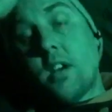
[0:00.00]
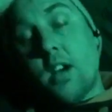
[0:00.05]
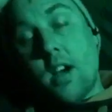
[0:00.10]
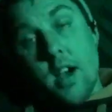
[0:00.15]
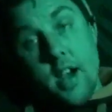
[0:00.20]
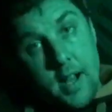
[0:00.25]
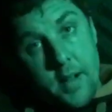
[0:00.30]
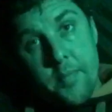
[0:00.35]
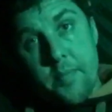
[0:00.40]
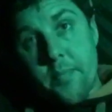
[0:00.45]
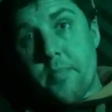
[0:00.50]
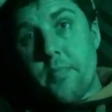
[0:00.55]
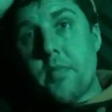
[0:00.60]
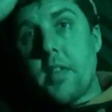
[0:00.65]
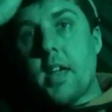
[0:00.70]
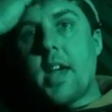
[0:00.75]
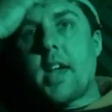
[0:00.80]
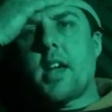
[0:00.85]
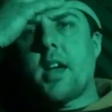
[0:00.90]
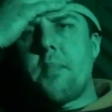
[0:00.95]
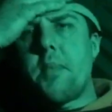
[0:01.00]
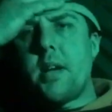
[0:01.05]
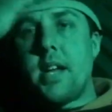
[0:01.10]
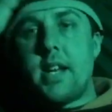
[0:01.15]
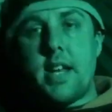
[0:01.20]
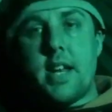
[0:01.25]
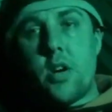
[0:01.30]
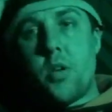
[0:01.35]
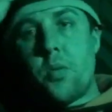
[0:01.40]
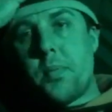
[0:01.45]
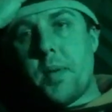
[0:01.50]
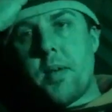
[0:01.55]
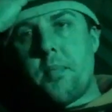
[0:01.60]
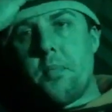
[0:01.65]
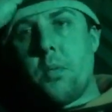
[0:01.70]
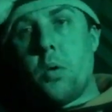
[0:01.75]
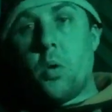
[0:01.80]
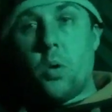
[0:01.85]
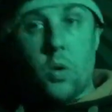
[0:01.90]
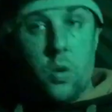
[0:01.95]
it can be a little bit more
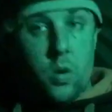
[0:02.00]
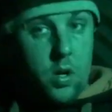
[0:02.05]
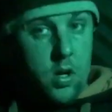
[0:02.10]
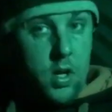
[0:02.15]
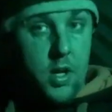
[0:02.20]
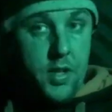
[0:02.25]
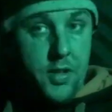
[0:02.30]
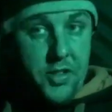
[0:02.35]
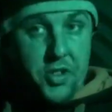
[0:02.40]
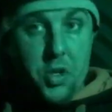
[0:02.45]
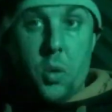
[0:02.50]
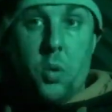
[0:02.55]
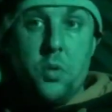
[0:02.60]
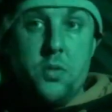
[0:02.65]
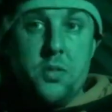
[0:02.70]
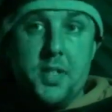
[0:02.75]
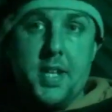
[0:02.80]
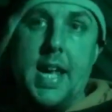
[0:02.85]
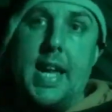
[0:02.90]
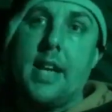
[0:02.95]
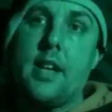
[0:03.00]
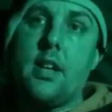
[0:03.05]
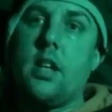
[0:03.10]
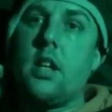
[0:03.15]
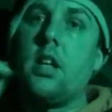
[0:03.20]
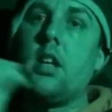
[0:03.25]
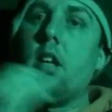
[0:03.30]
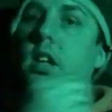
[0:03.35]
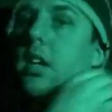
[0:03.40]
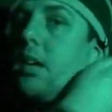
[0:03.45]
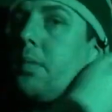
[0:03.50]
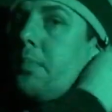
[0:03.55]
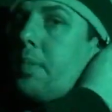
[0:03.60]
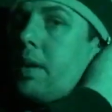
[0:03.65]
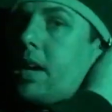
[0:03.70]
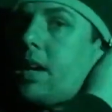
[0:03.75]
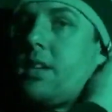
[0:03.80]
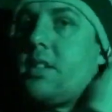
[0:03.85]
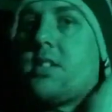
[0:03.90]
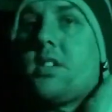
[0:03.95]
daunting because
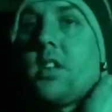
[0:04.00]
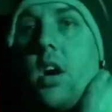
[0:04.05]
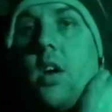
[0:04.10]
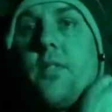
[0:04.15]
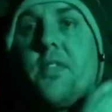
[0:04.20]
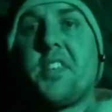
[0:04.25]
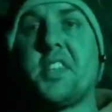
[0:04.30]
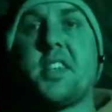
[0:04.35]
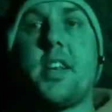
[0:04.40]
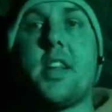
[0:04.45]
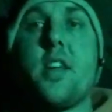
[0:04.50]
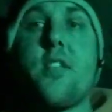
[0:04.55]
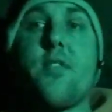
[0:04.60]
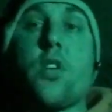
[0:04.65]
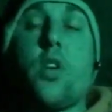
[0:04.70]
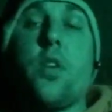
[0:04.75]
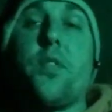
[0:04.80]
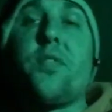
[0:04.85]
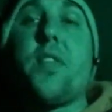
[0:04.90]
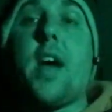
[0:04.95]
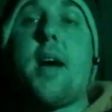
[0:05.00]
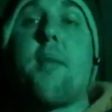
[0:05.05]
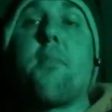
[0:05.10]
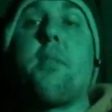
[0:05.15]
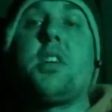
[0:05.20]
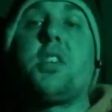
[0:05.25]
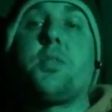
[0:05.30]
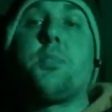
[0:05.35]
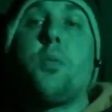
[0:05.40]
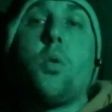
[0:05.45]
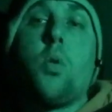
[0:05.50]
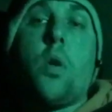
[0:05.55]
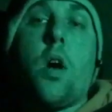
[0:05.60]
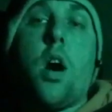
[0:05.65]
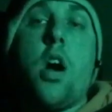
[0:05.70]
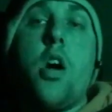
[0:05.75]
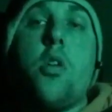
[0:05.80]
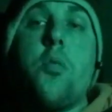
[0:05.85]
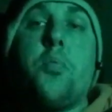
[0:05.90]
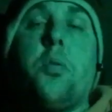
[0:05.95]
obviously you've got that much more open
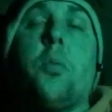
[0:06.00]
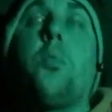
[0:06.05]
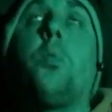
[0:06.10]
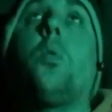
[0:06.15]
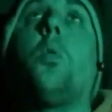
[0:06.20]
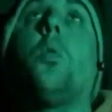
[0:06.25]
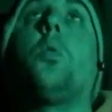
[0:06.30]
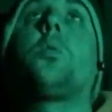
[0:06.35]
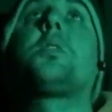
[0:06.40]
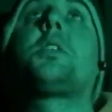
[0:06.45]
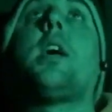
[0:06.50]
water,